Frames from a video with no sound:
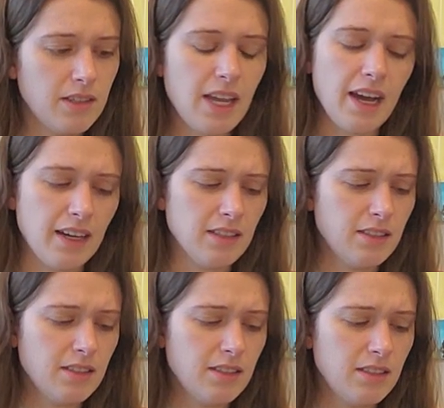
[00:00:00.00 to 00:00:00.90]
yeah,
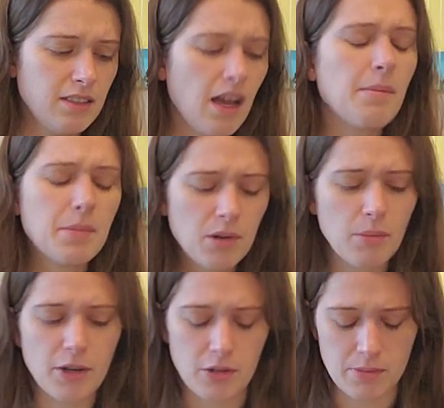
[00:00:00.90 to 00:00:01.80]
I'm gonna put
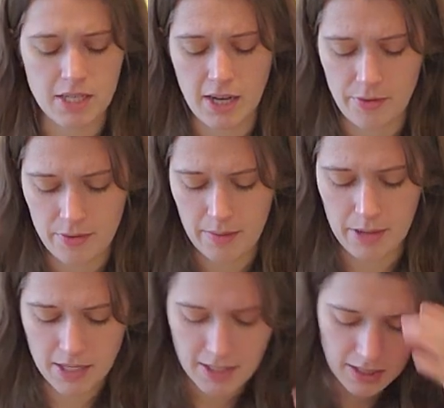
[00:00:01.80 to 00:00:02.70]
all my herbs together. That
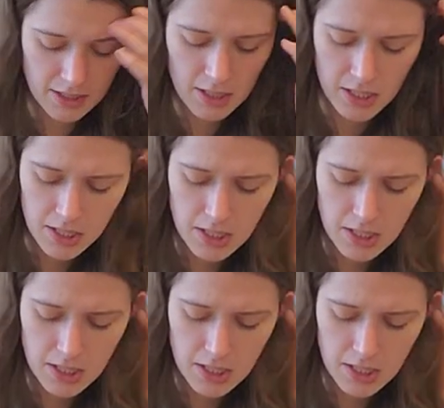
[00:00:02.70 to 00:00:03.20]
makes sense.